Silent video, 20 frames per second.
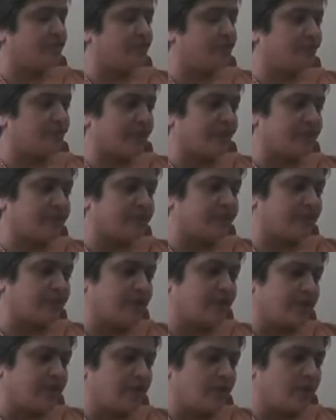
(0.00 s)
you
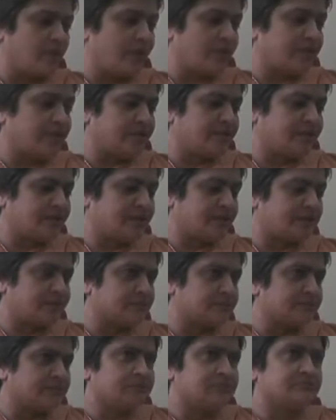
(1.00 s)
remember, when
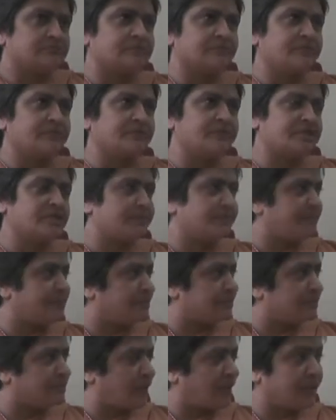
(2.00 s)
uh, Bishop
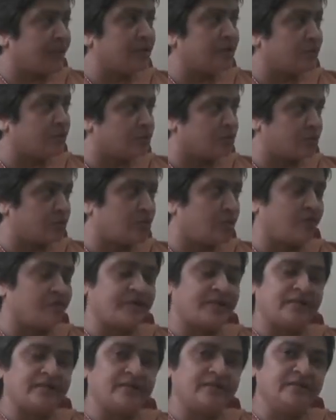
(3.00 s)
uh, Couto of
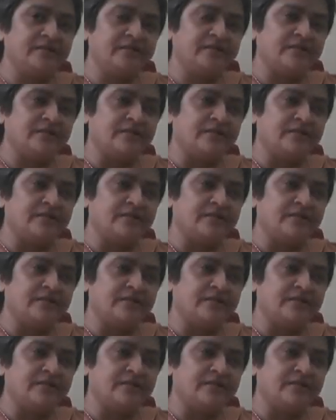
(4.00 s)
Delhi,